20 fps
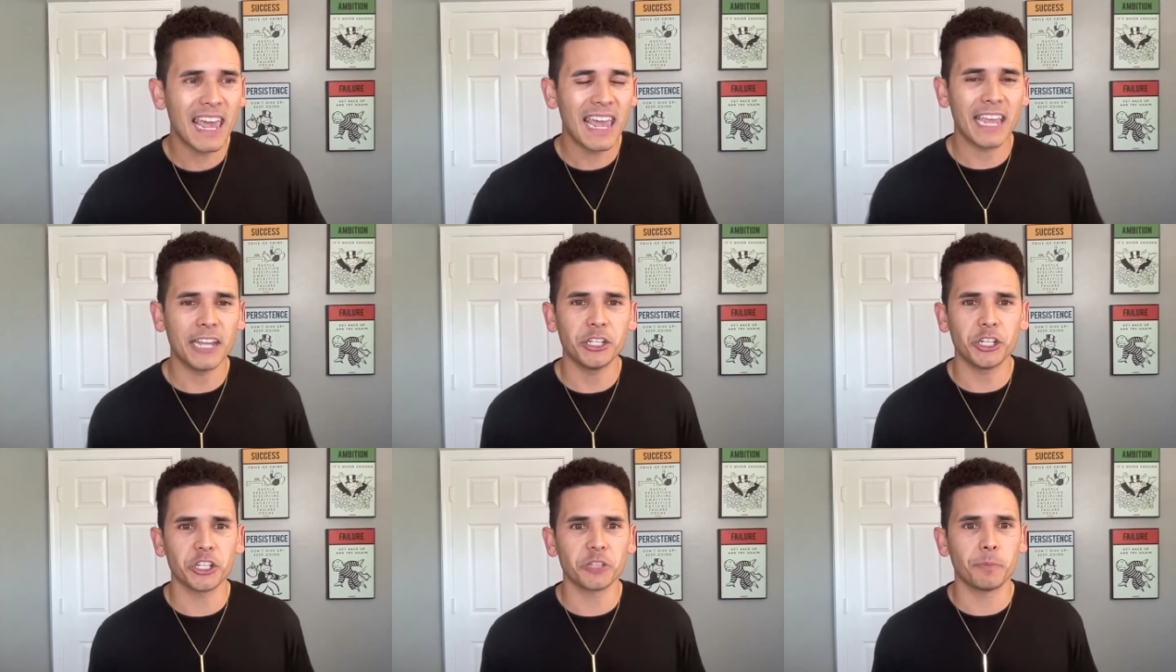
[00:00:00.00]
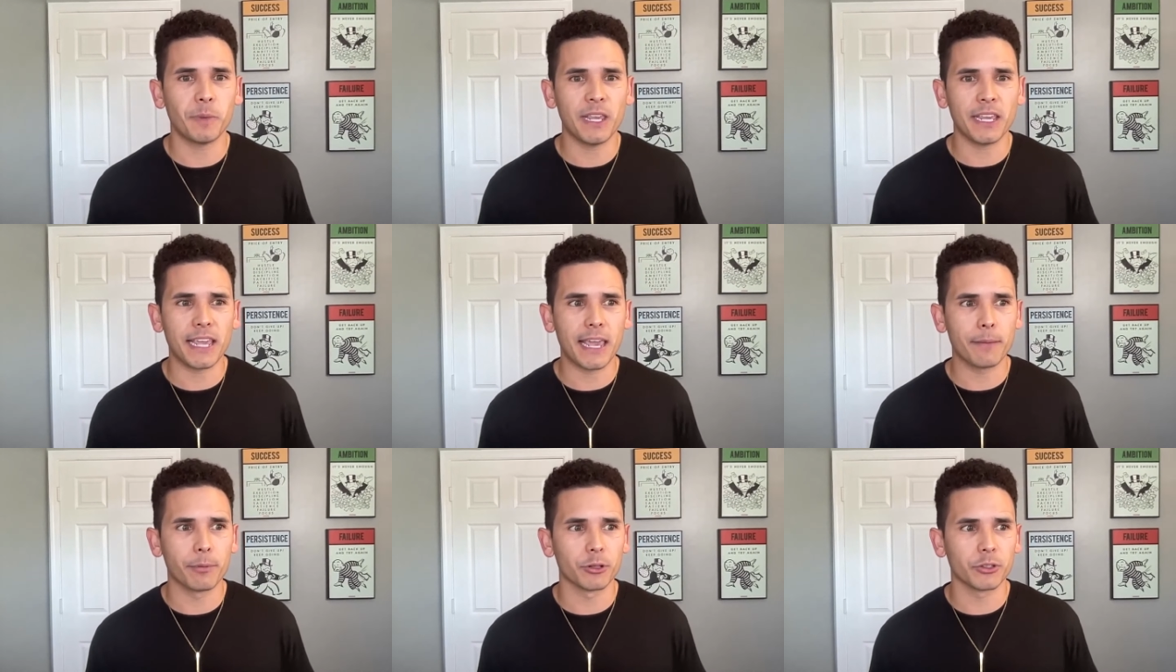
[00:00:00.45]
And just
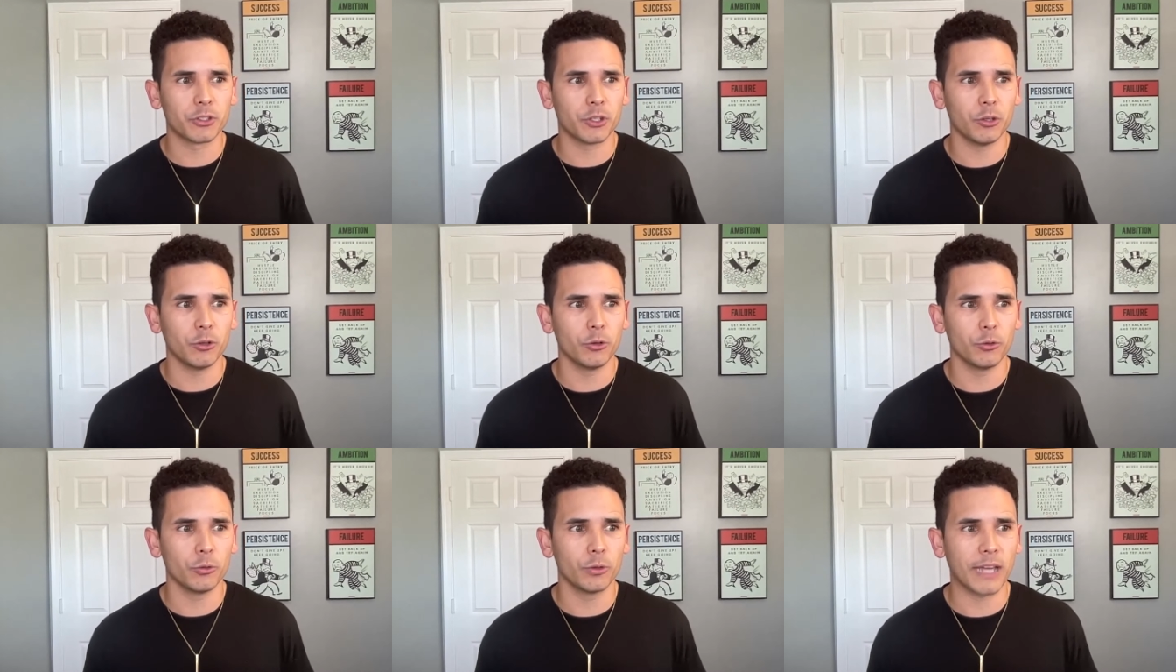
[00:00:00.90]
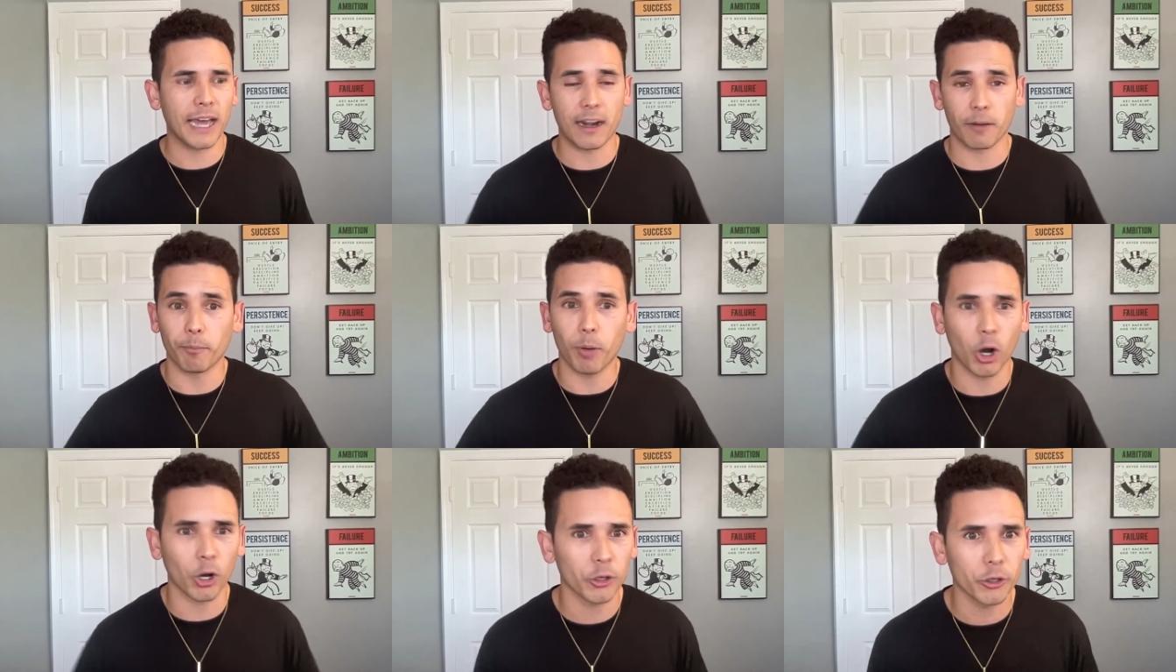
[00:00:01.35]
being able to kind
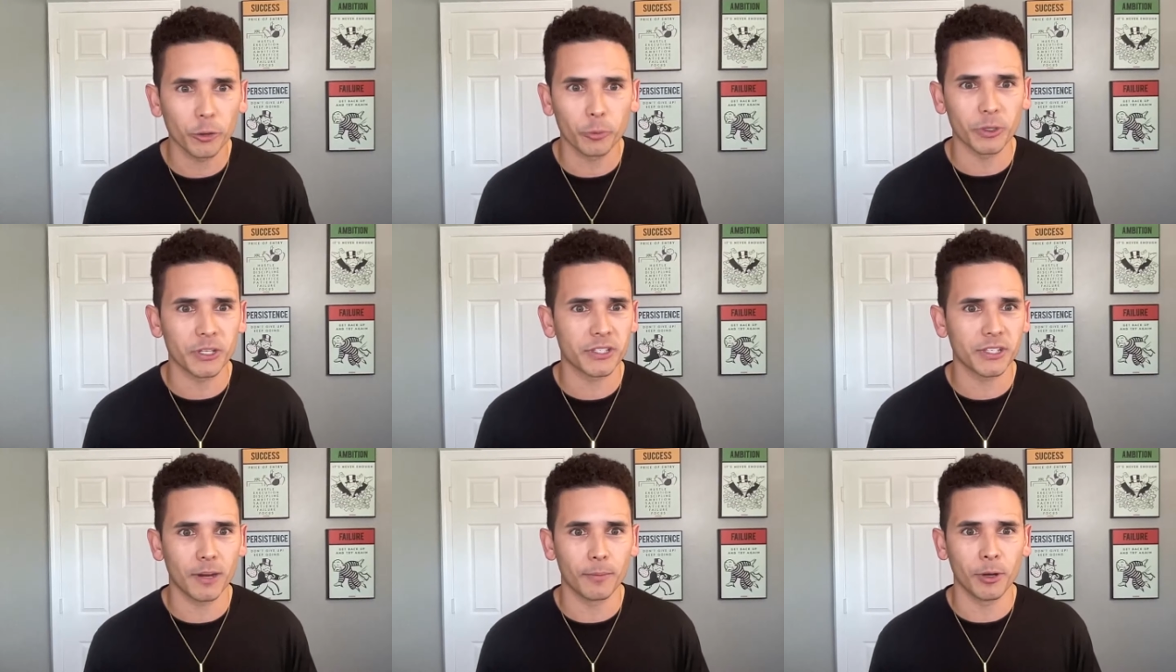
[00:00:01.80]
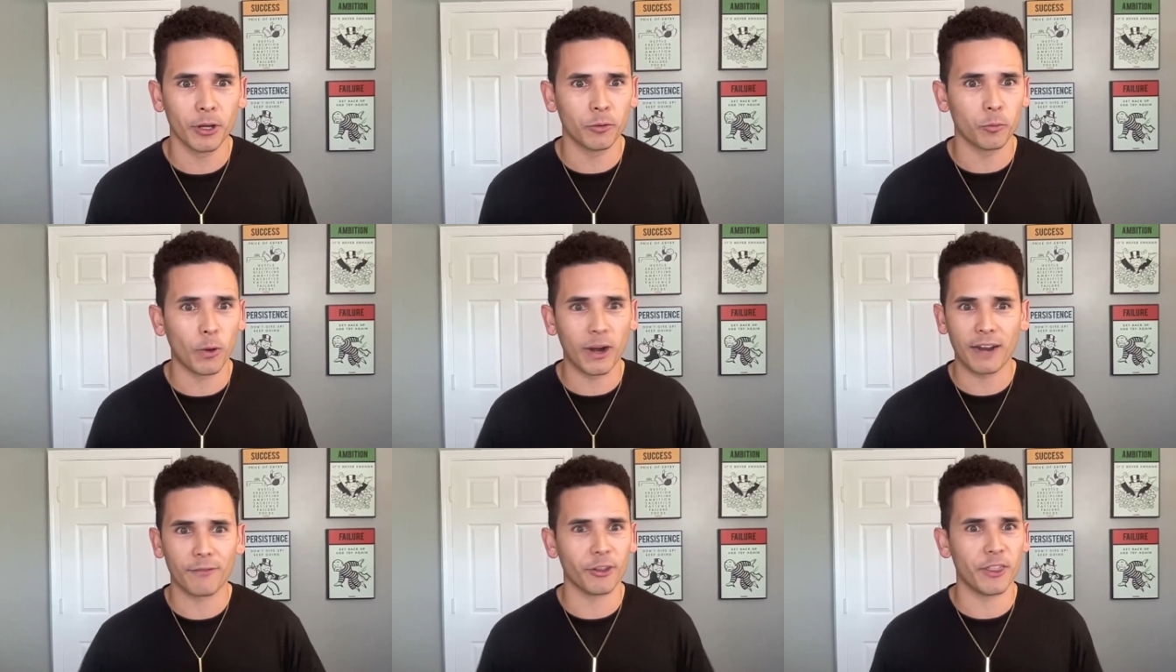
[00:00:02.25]
of partner with someone
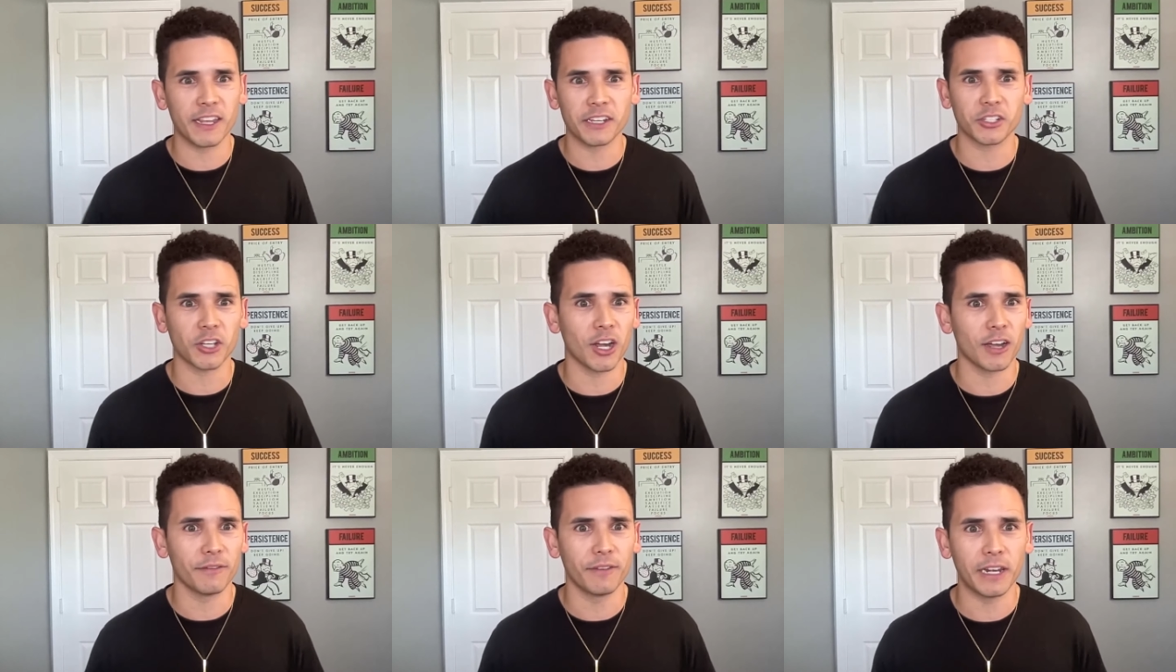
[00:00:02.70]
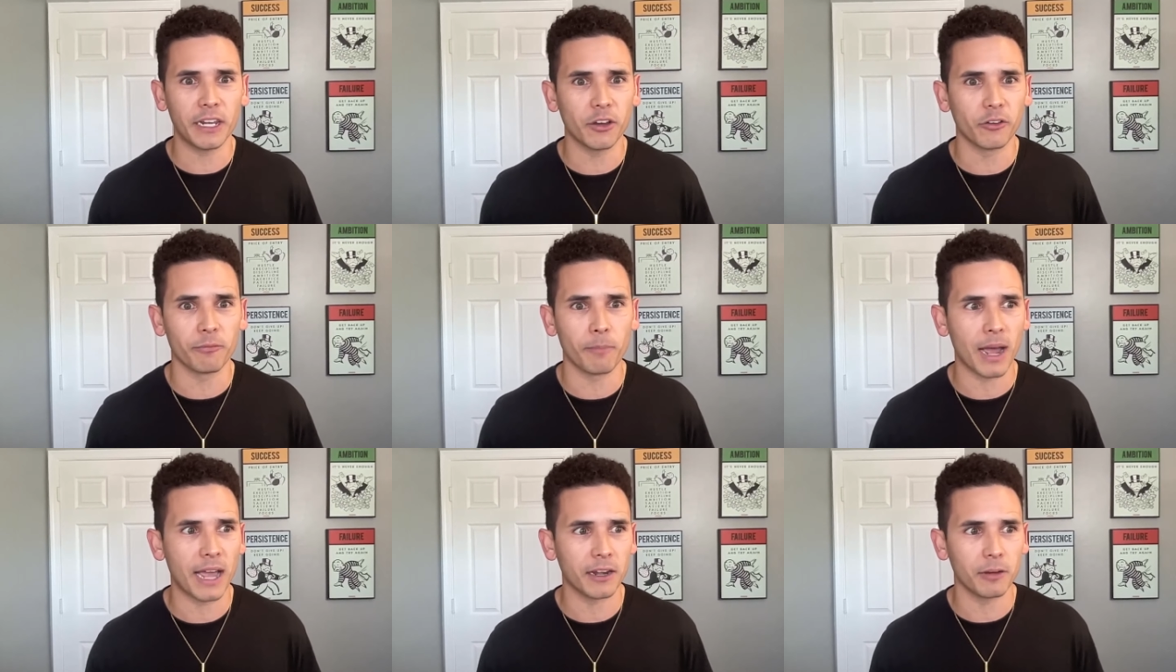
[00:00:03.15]
whenever they saw a video
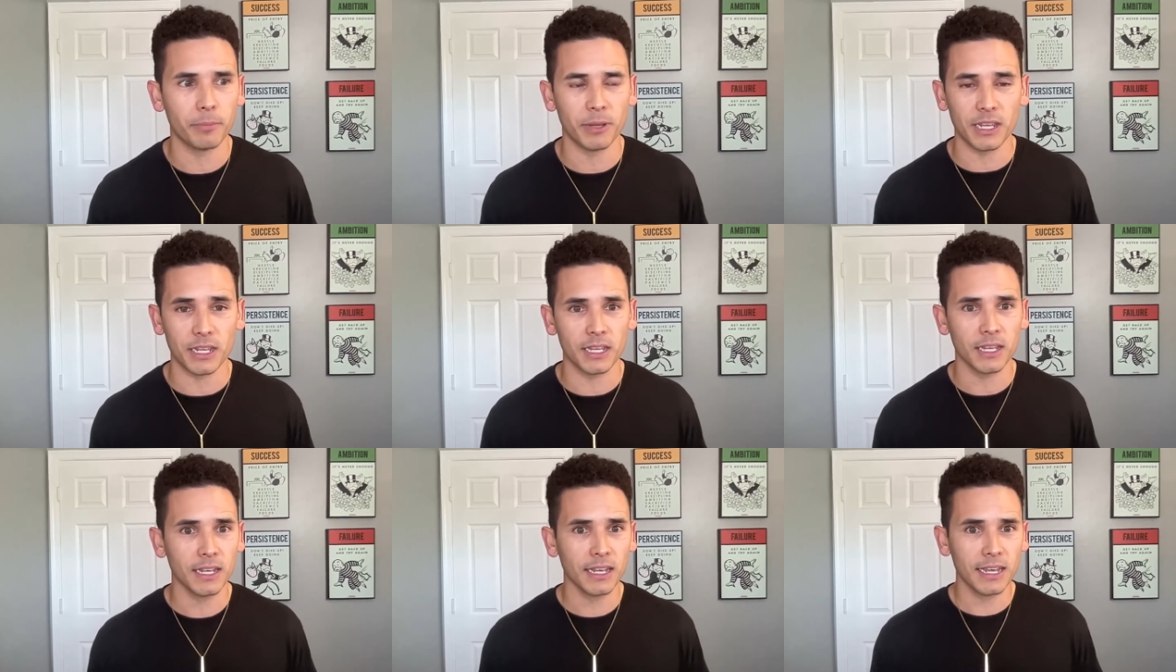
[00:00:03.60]
of mine to be